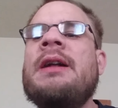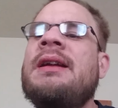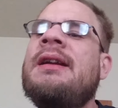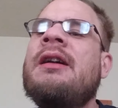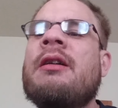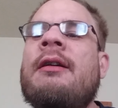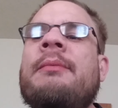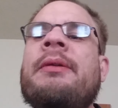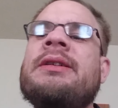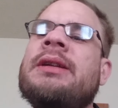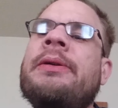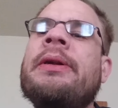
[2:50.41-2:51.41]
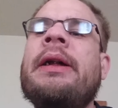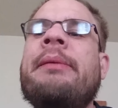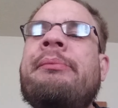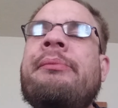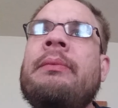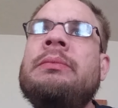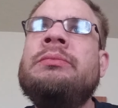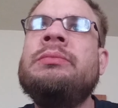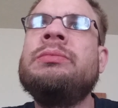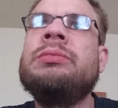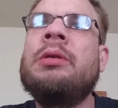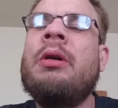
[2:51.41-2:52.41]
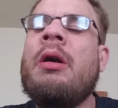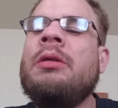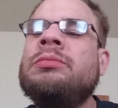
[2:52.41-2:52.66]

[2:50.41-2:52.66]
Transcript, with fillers: then our car breaks down again. Mm-hmm.